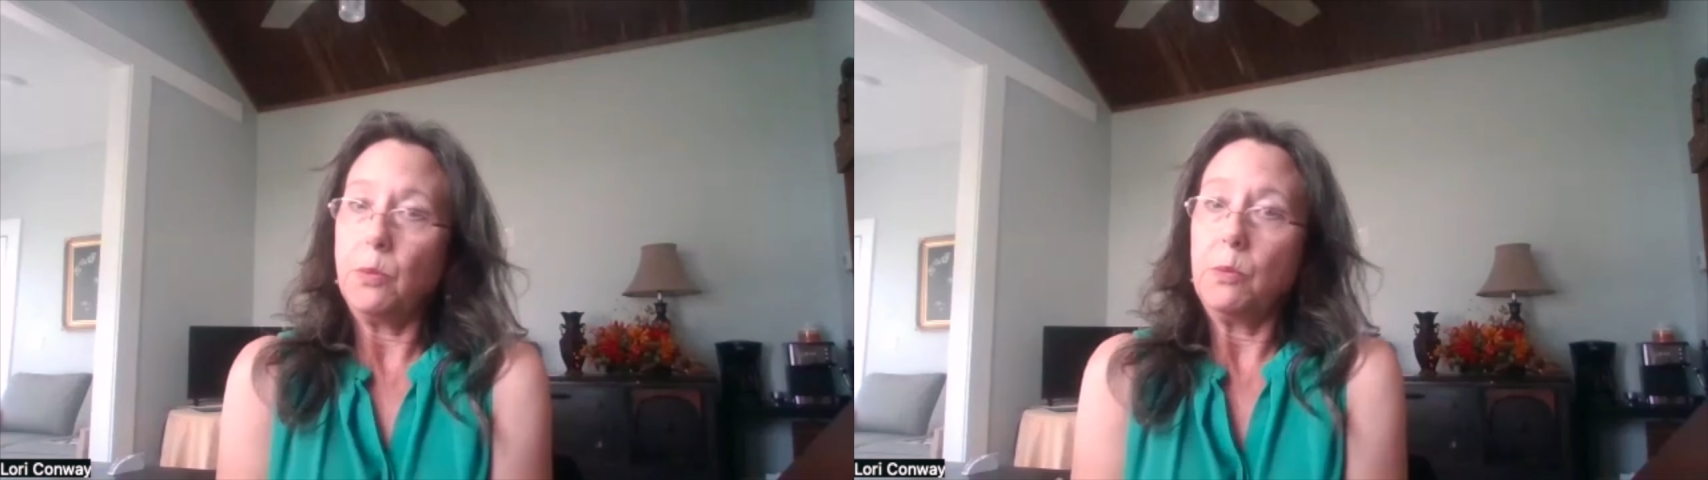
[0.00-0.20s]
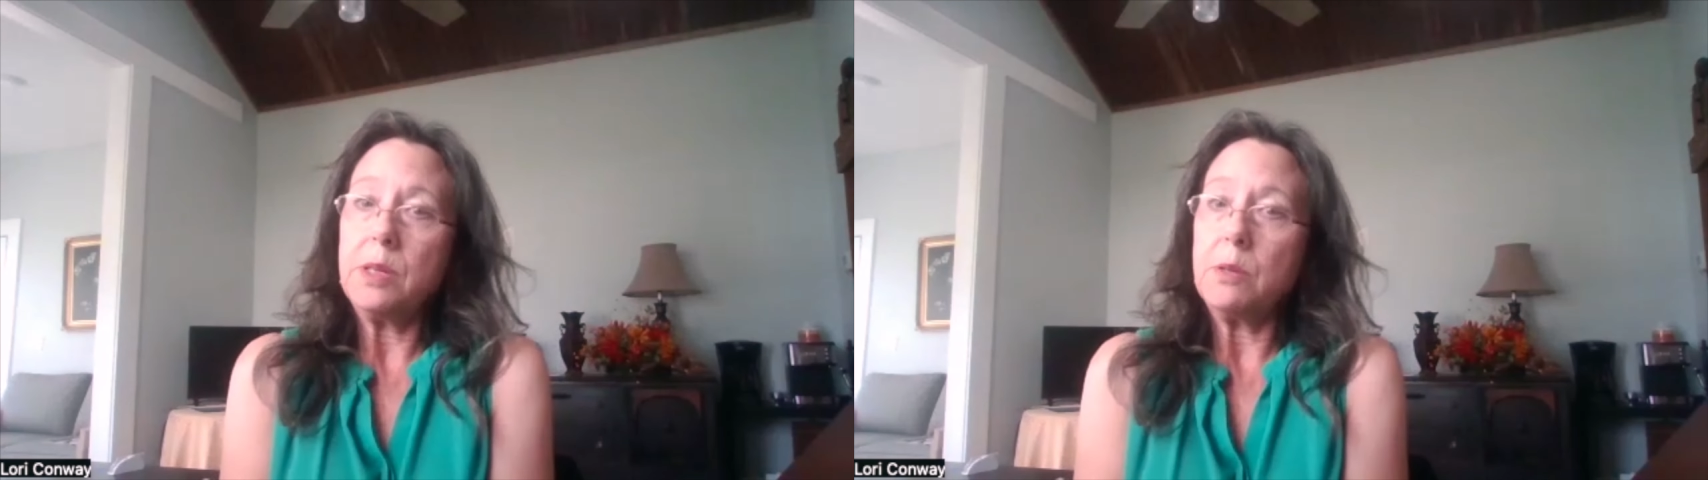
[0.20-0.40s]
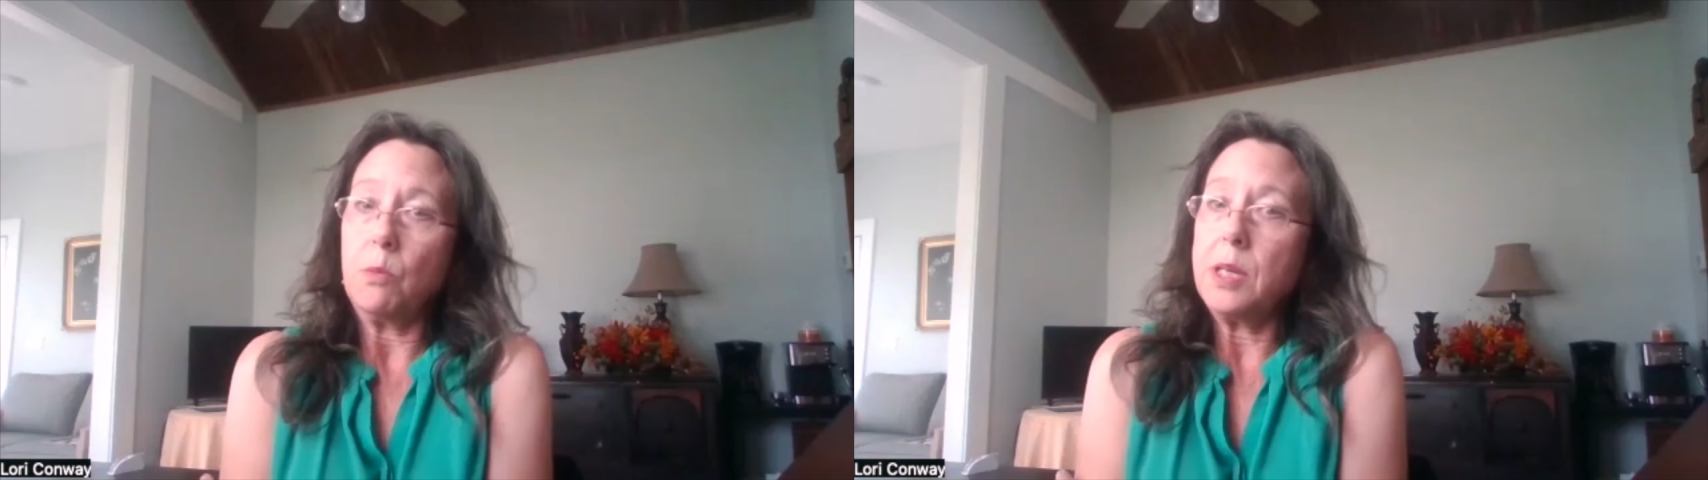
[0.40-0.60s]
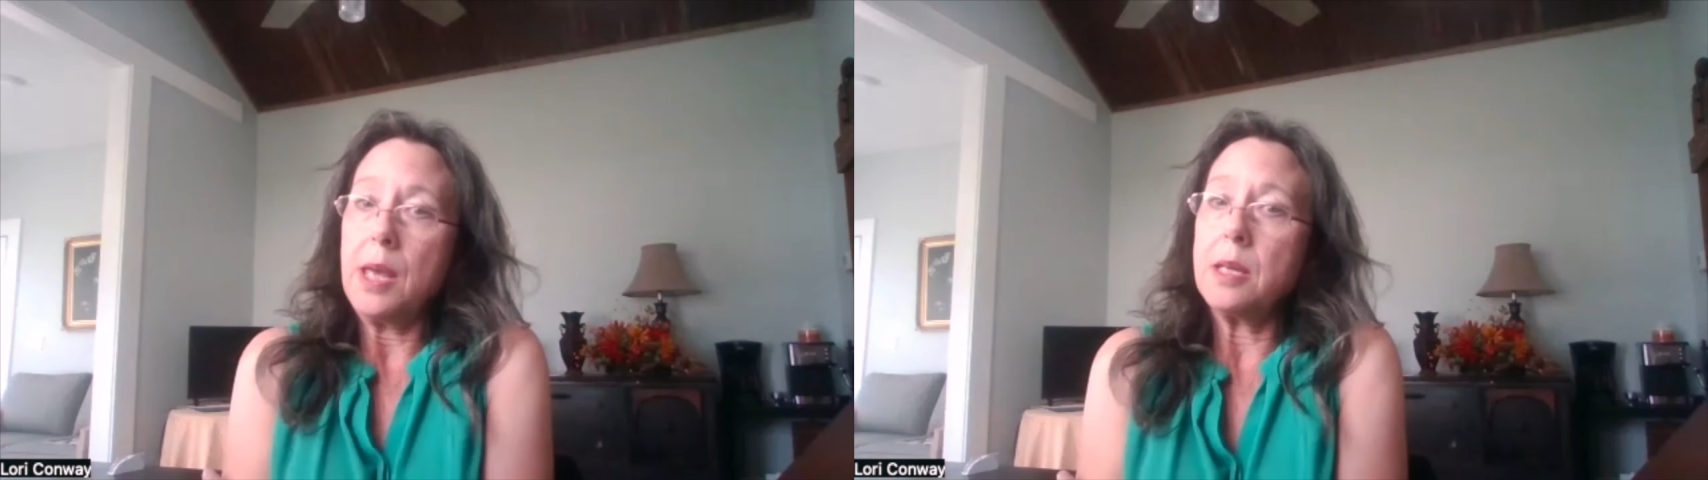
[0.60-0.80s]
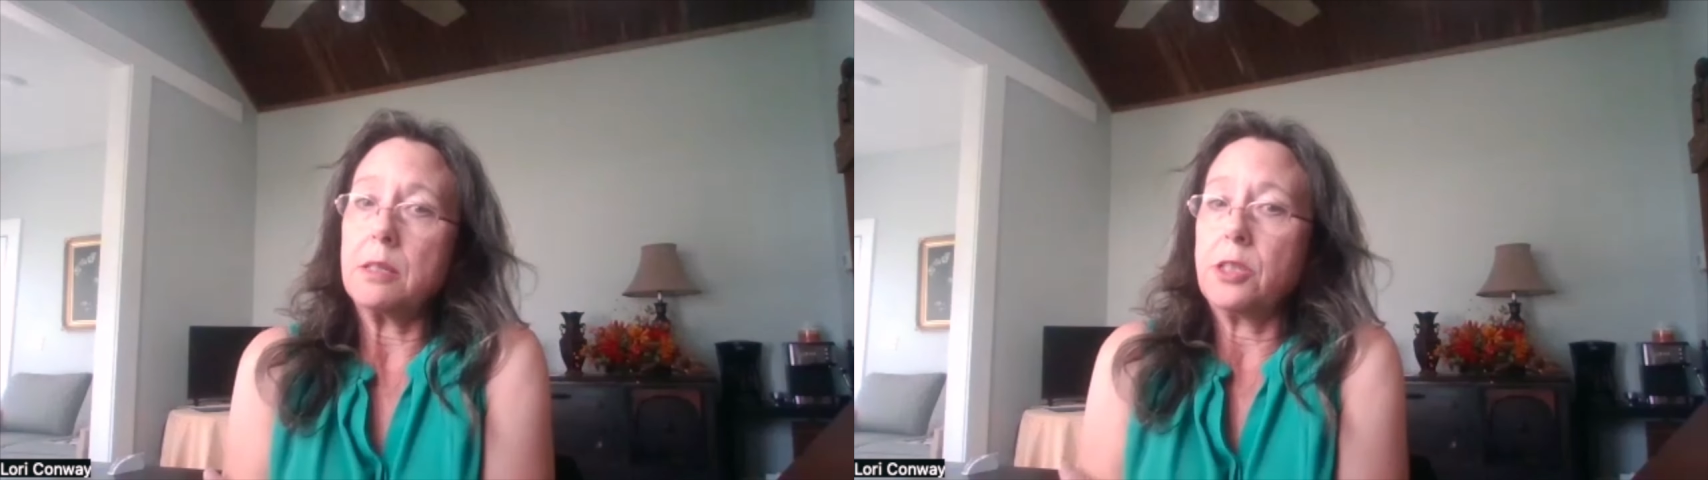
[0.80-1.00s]
we
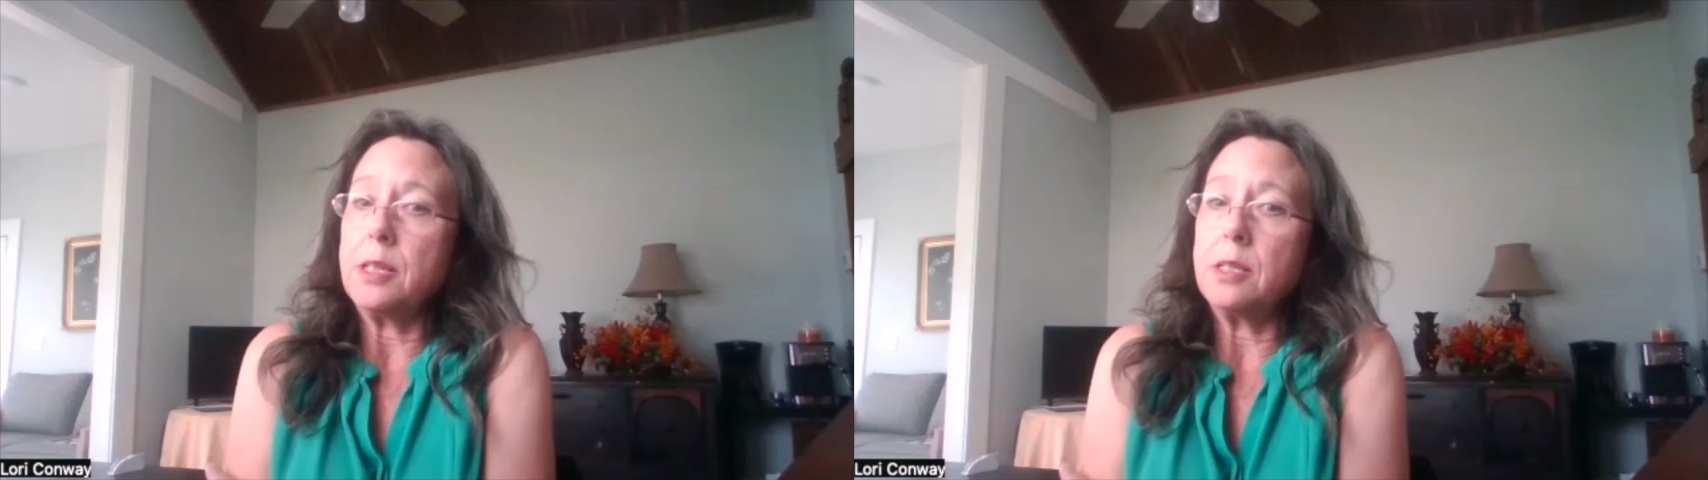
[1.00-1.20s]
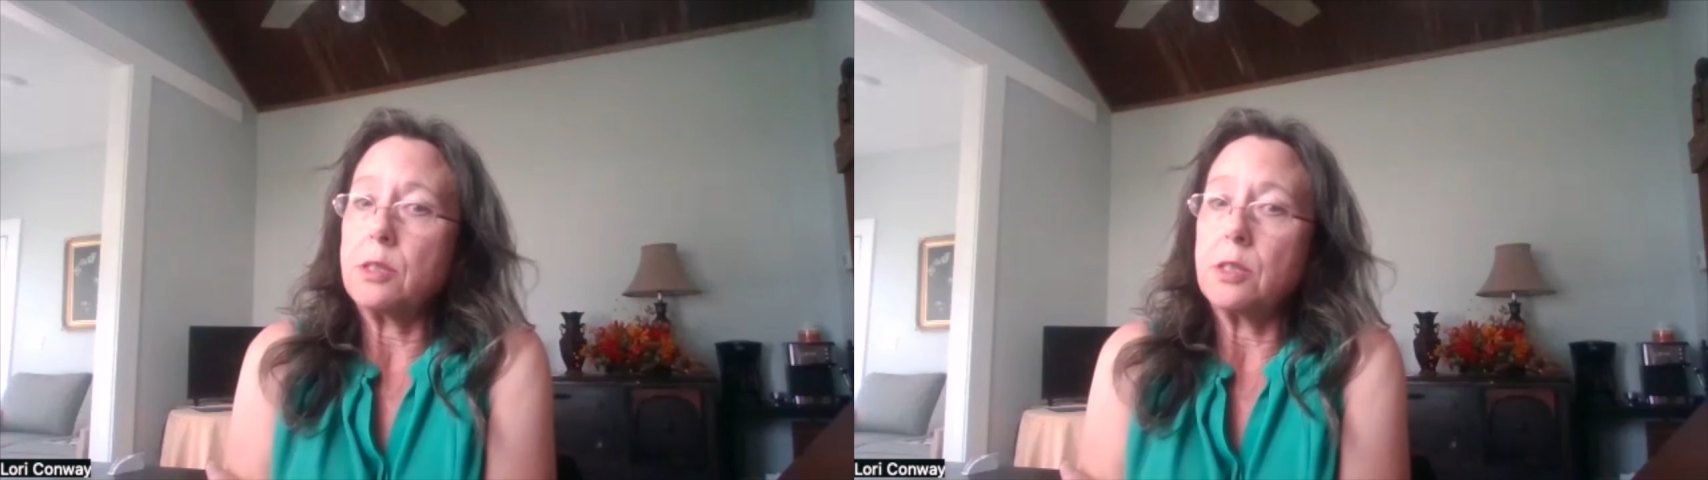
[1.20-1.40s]
can't change